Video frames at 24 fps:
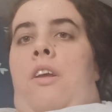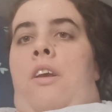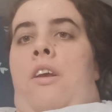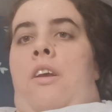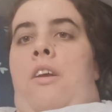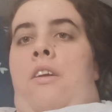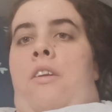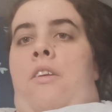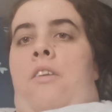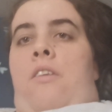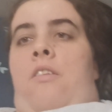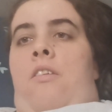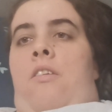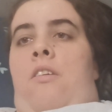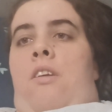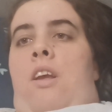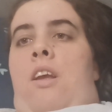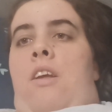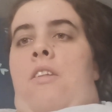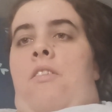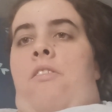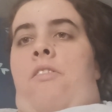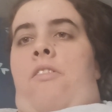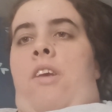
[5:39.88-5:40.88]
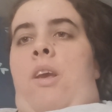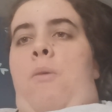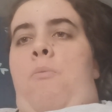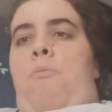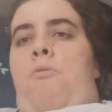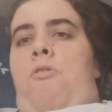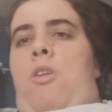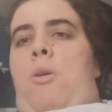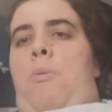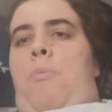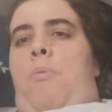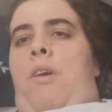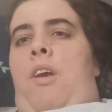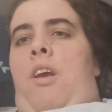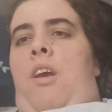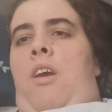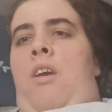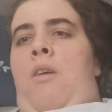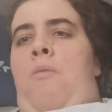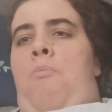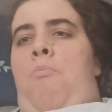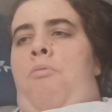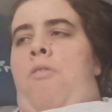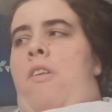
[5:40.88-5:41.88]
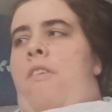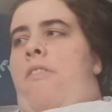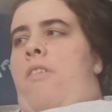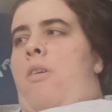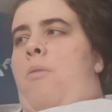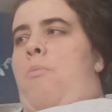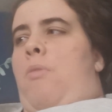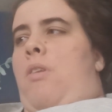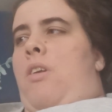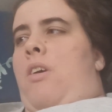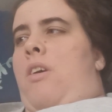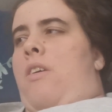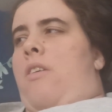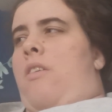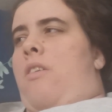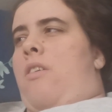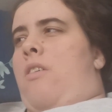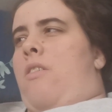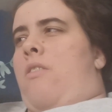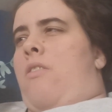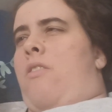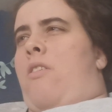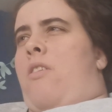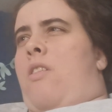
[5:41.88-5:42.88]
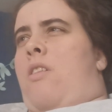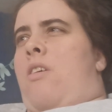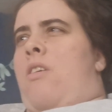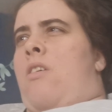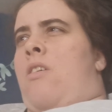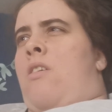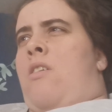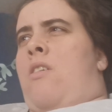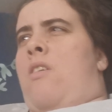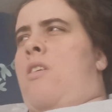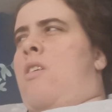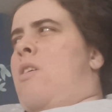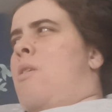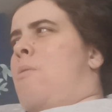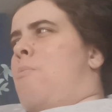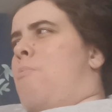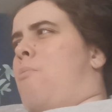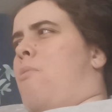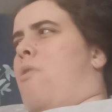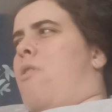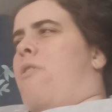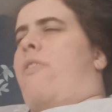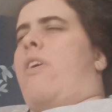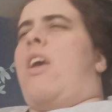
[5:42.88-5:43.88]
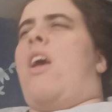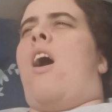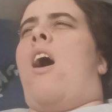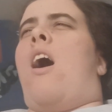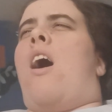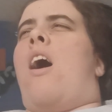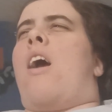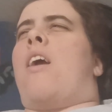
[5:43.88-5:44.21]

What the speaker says: And it seems to be pretty similar to the movie.